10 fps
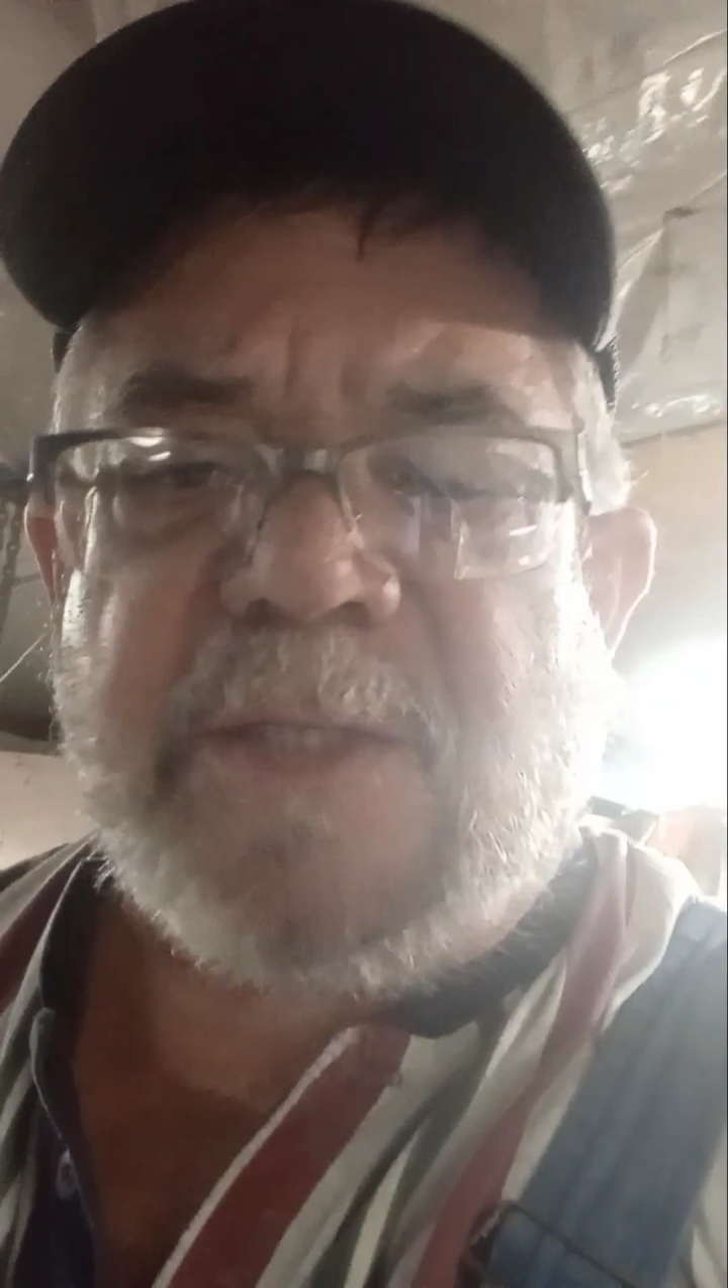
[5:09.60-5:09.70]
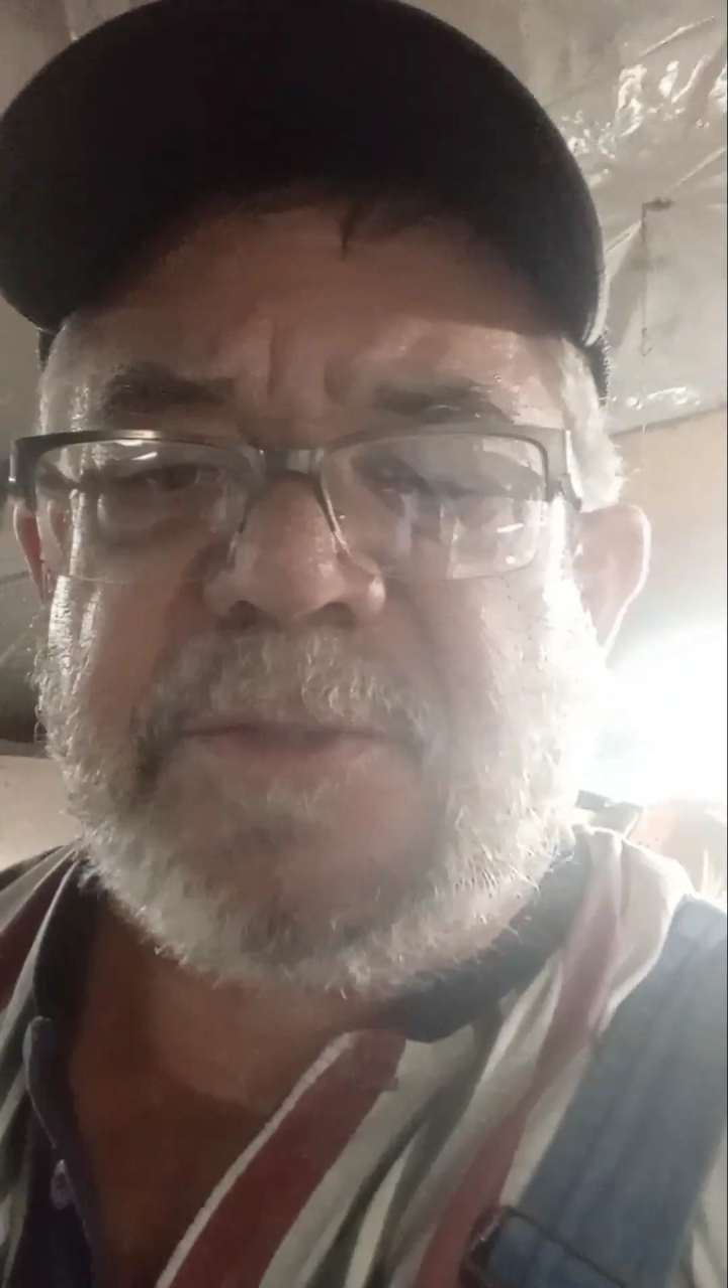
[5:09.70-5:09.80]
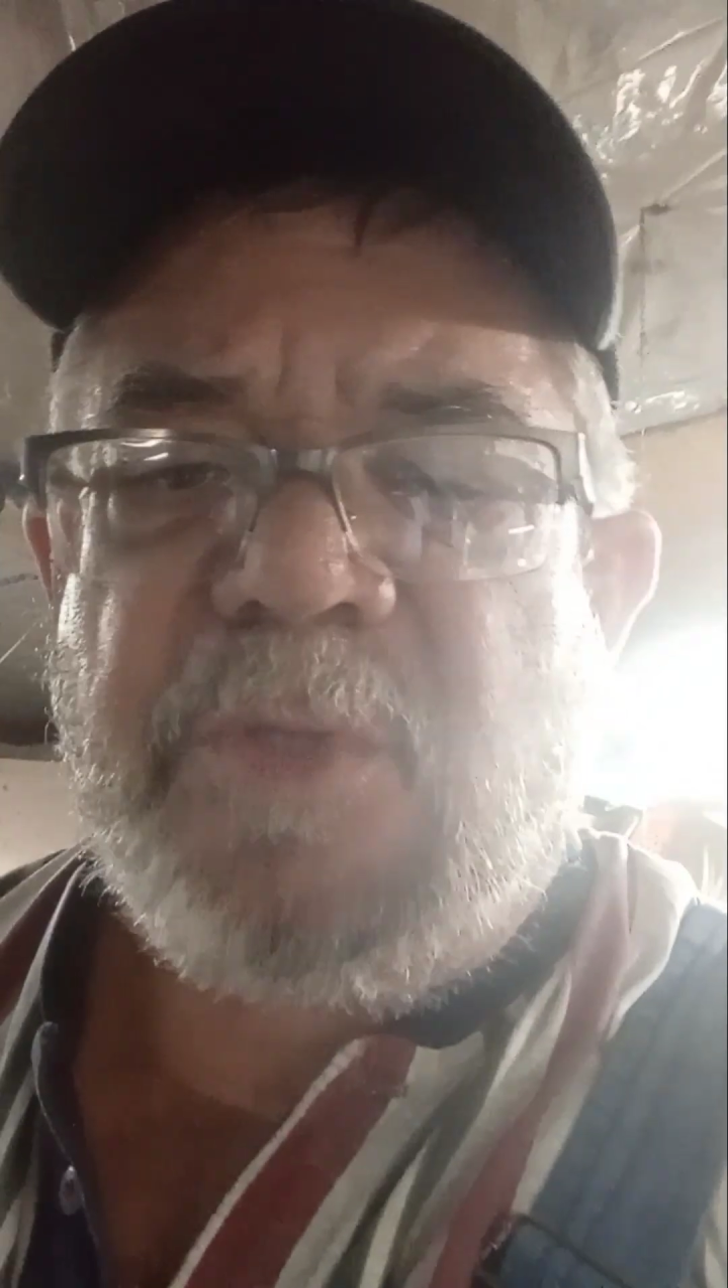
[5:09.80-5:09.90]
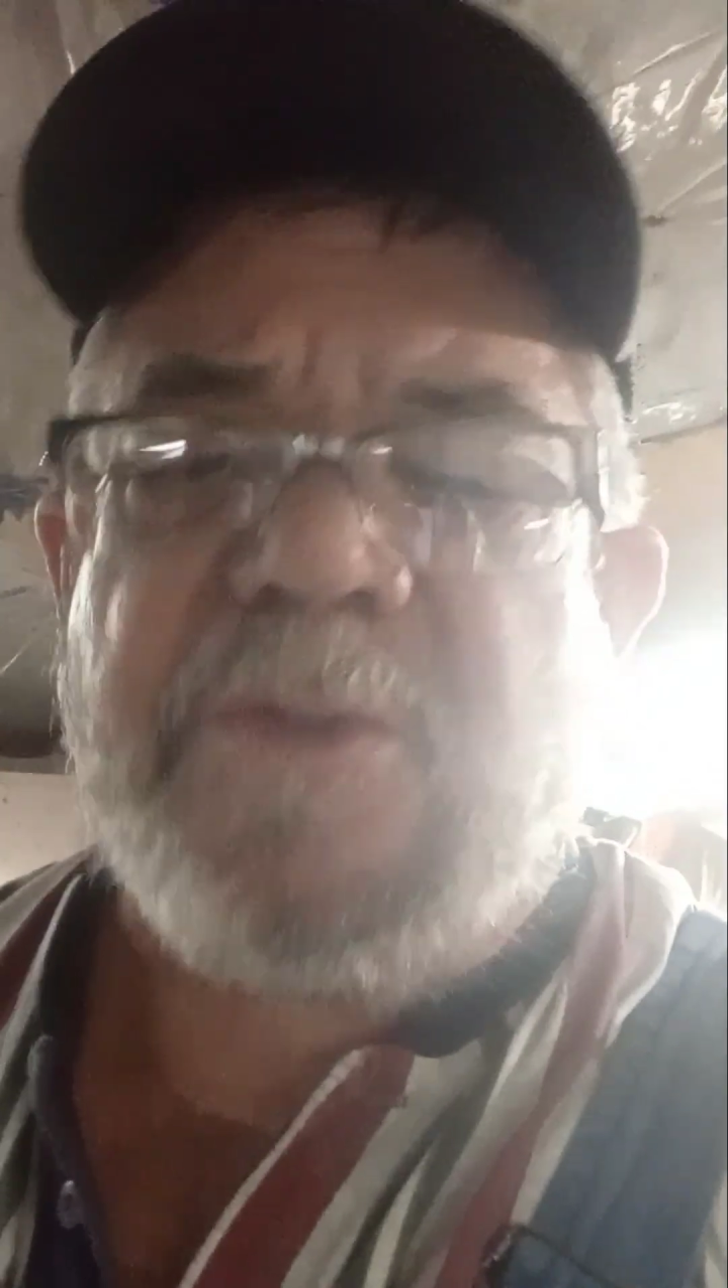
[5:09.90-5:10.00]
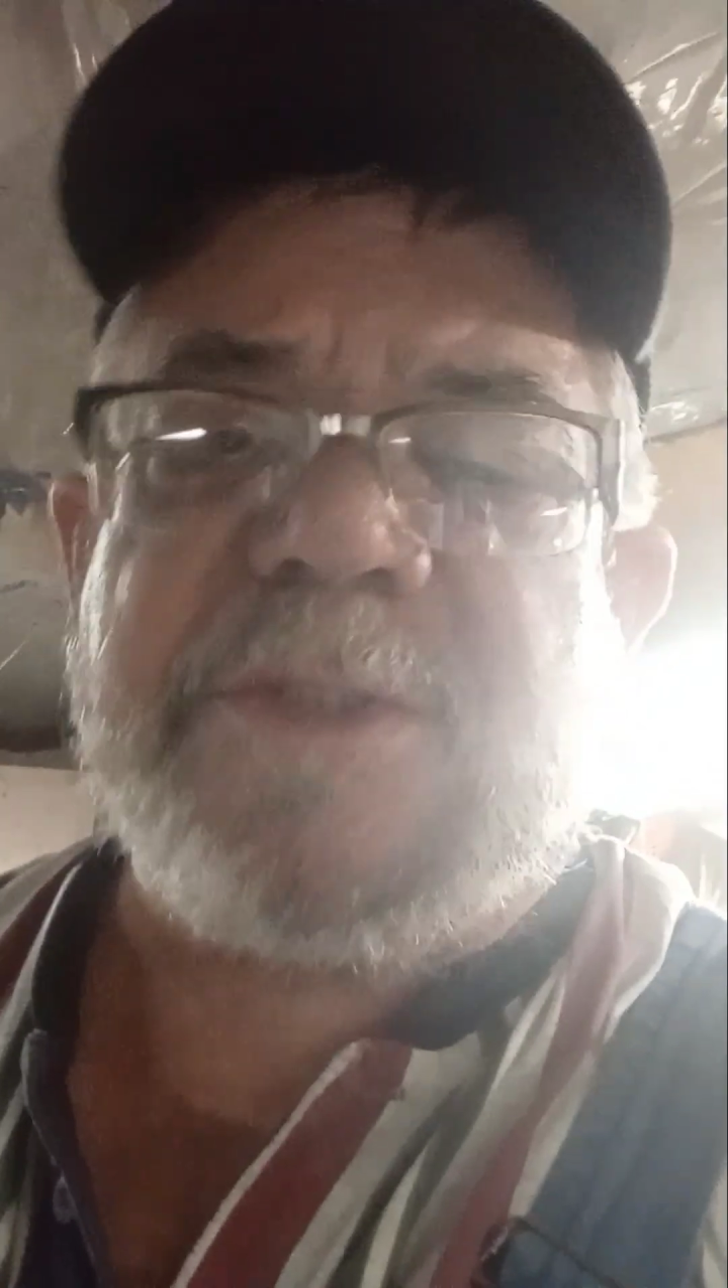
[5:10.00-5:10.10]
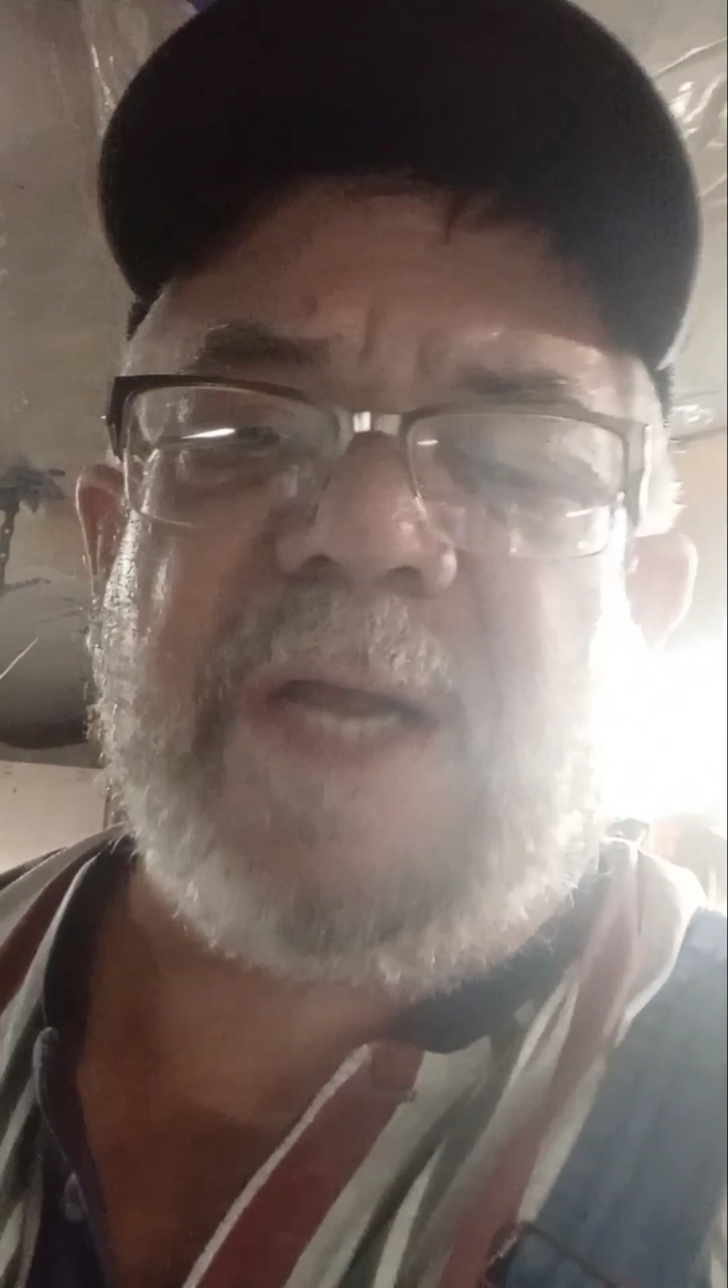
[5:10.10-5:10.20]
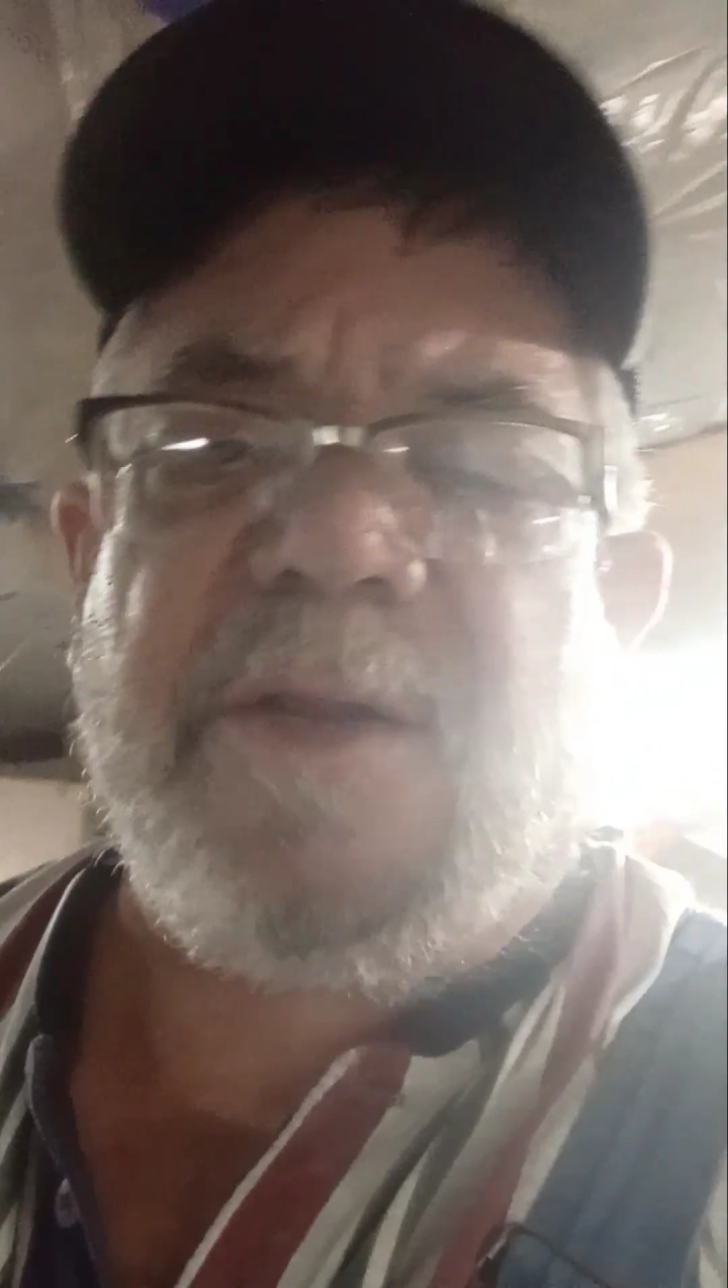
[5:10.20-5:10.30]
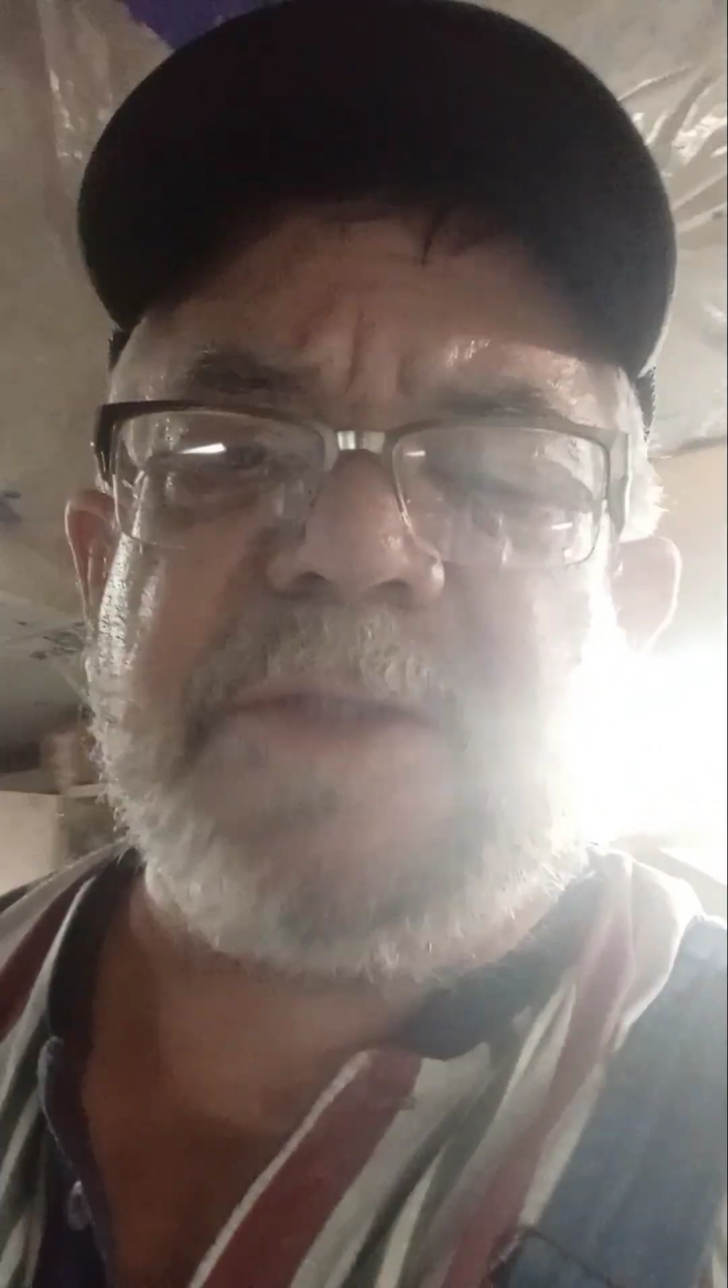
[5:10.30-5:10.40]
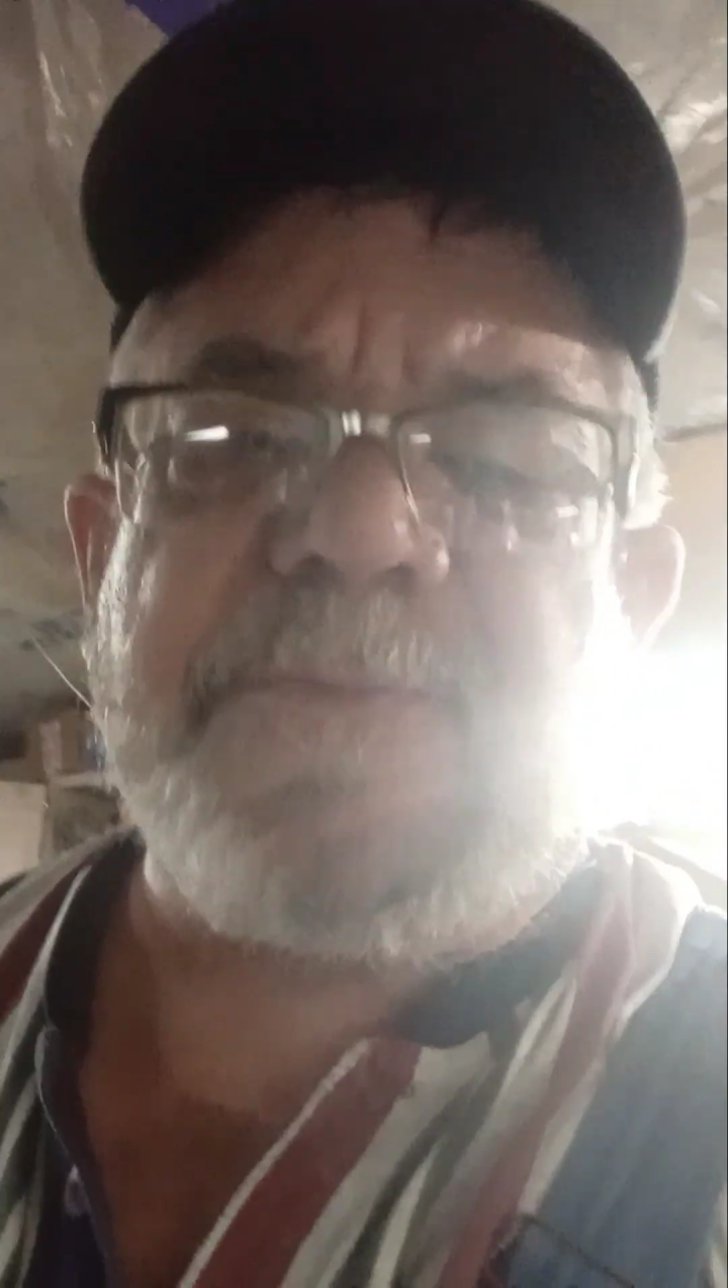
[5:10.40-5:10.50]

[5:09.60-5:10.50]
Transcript: use out of this,